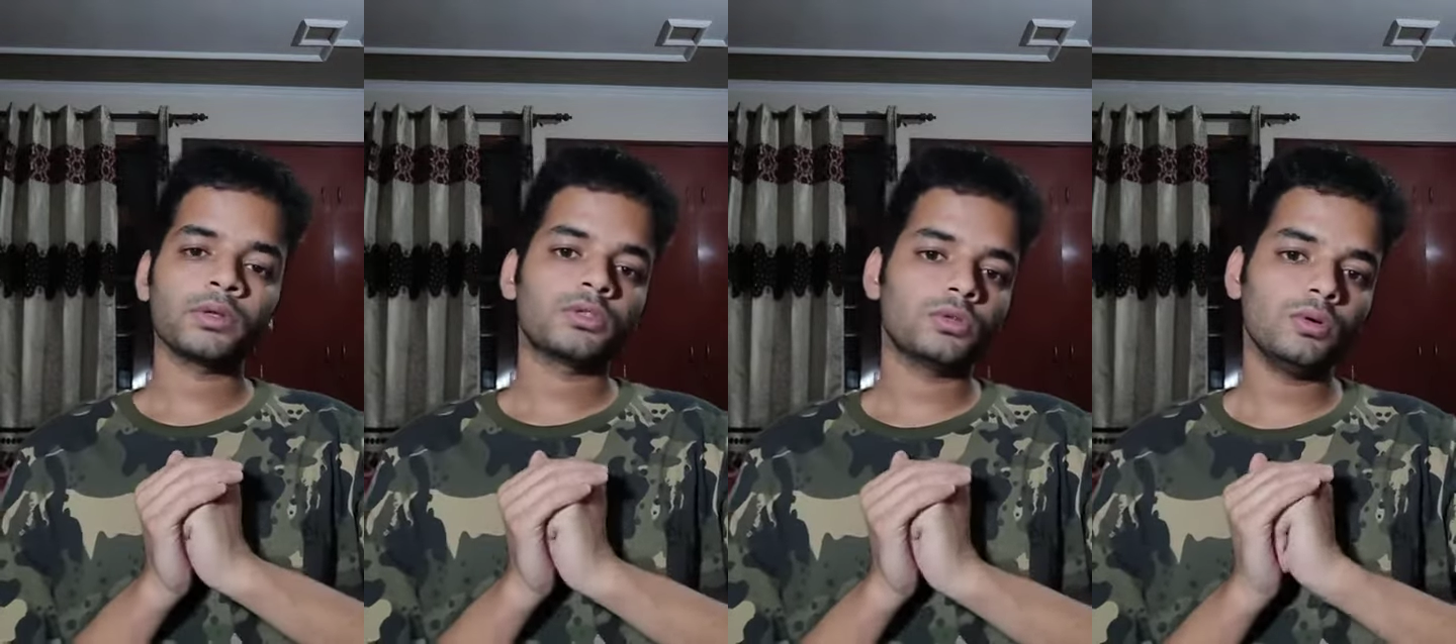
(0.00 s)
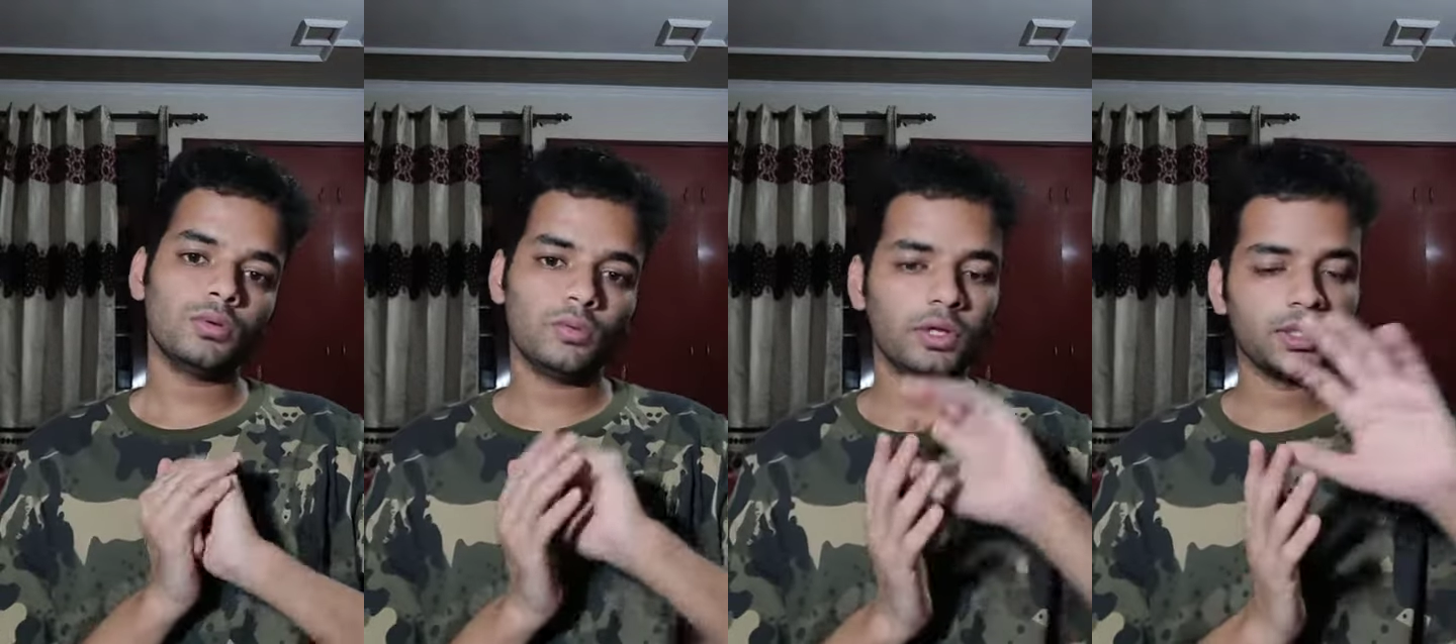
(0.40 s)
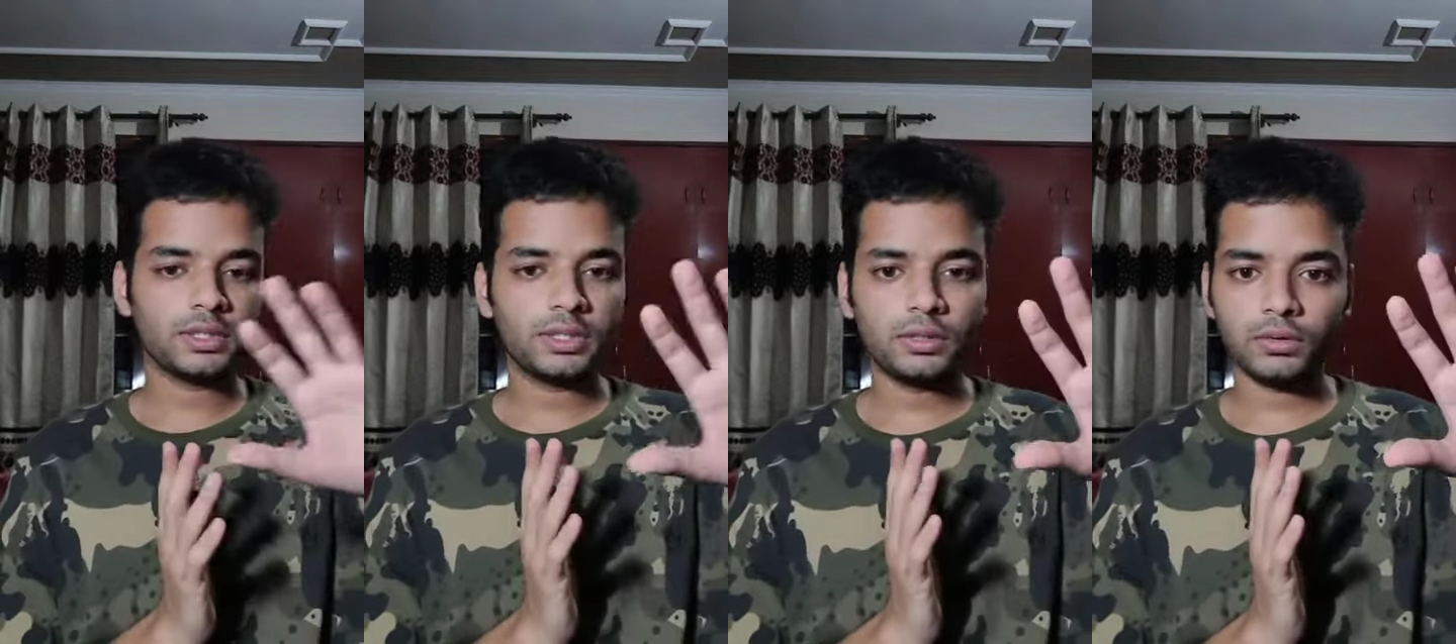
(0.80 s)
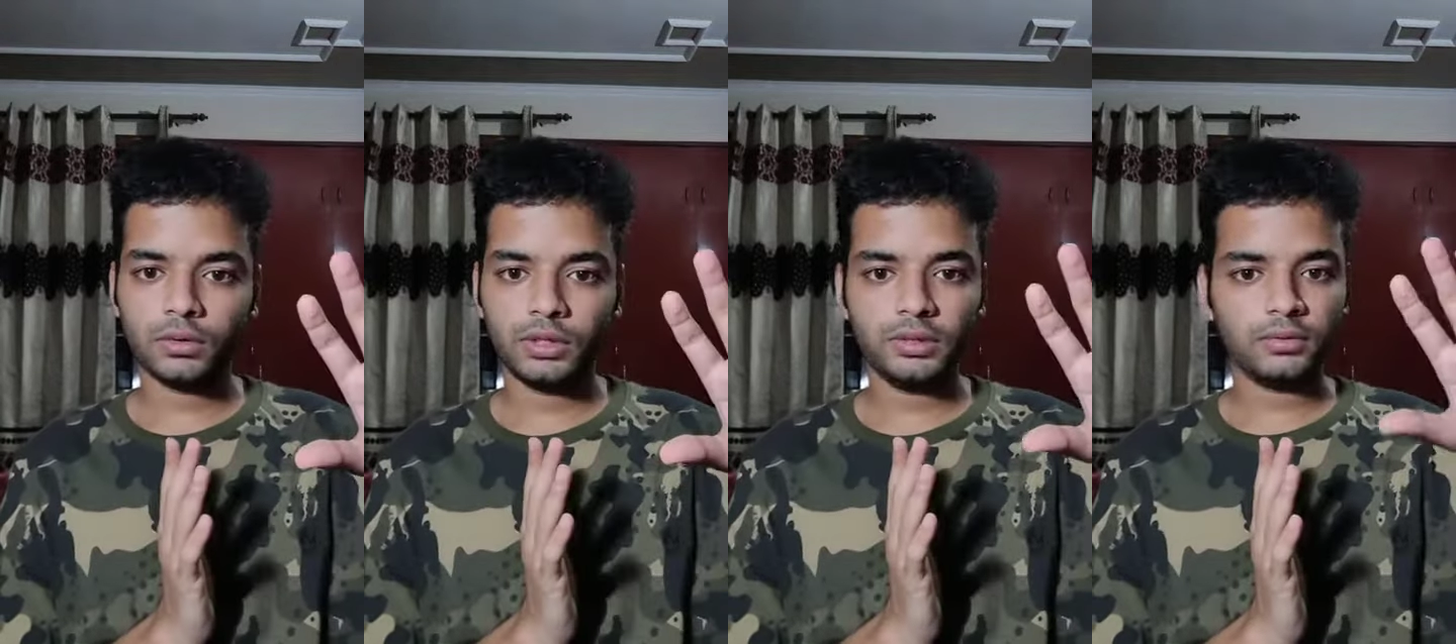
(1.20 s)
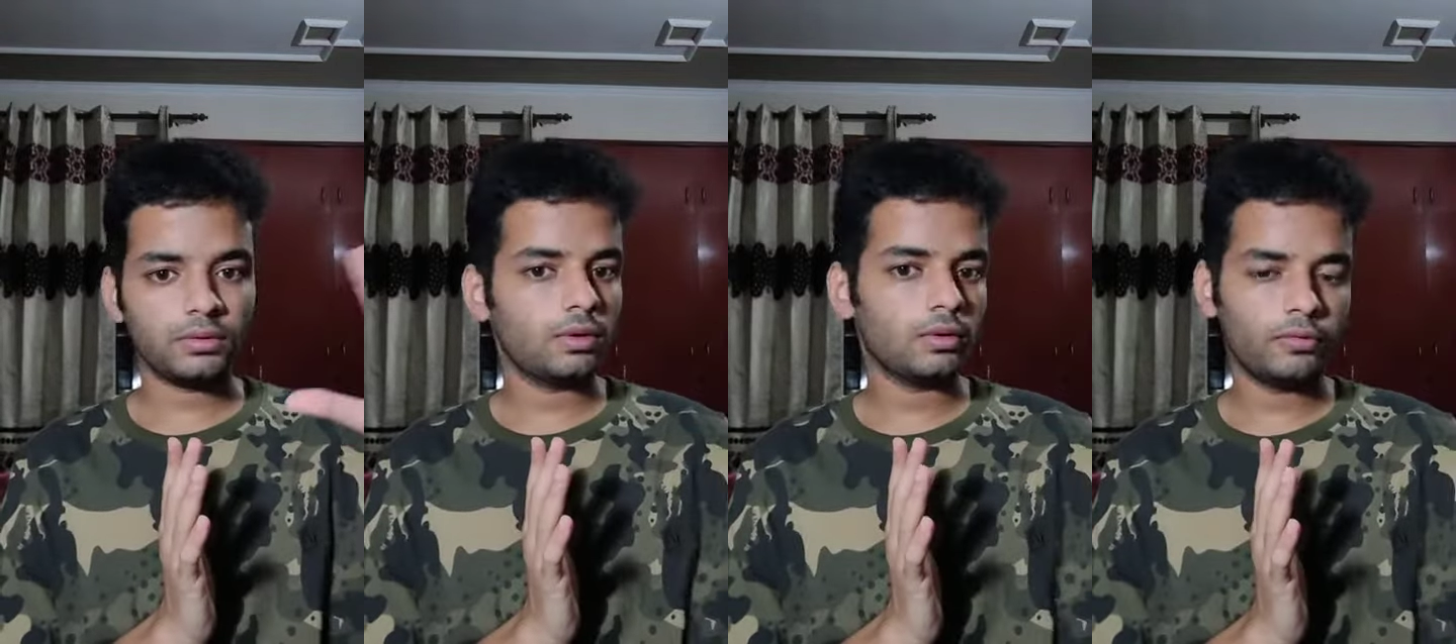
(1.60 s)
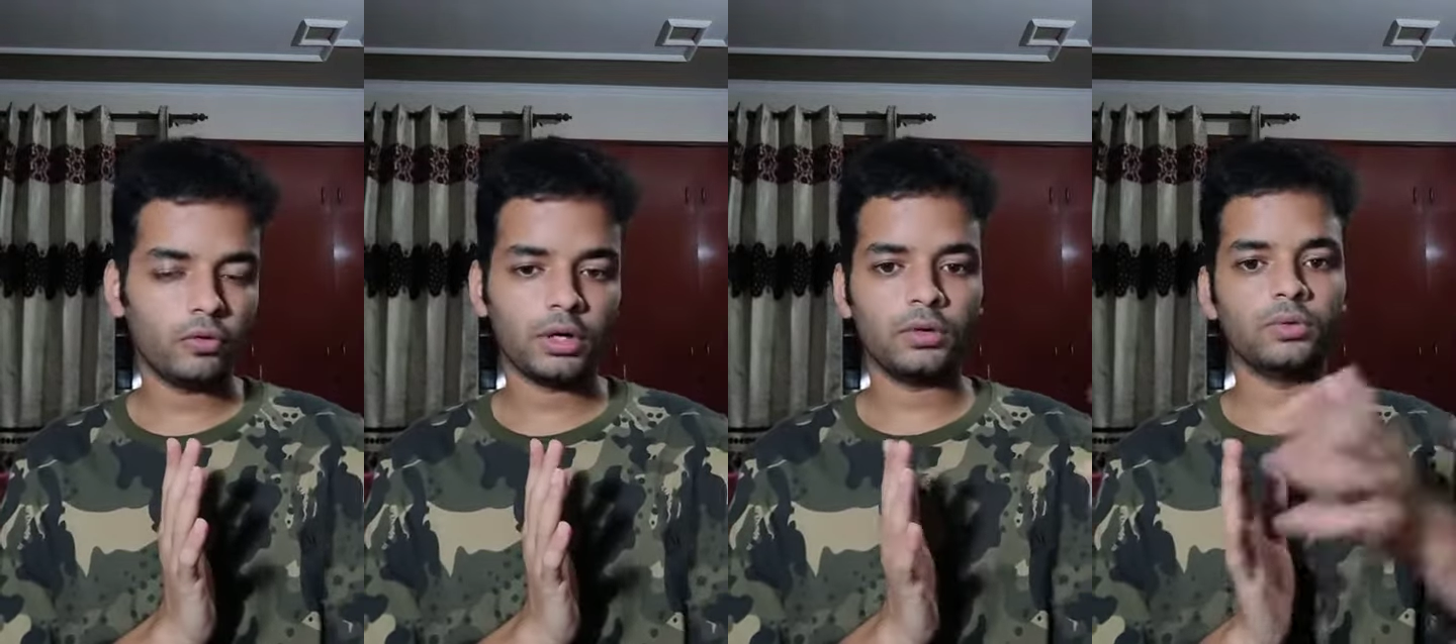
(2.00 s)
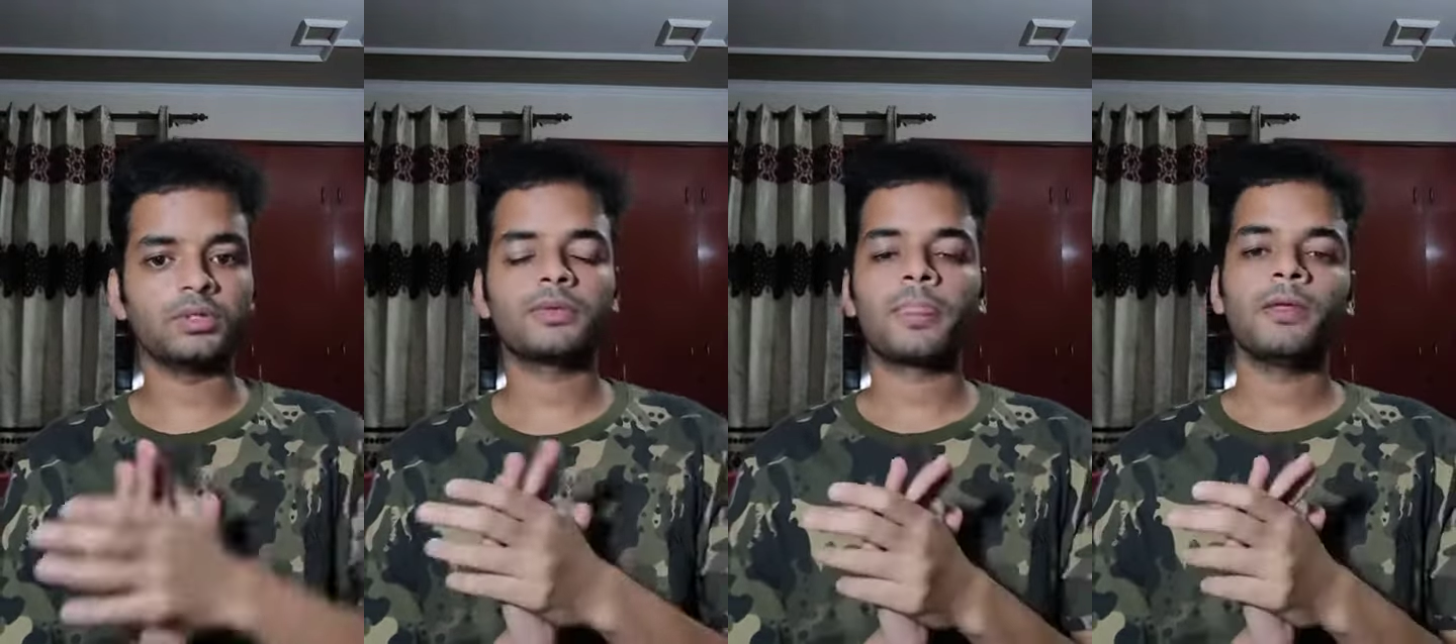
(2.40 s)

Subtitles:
So we'll consider only 4 unknowns.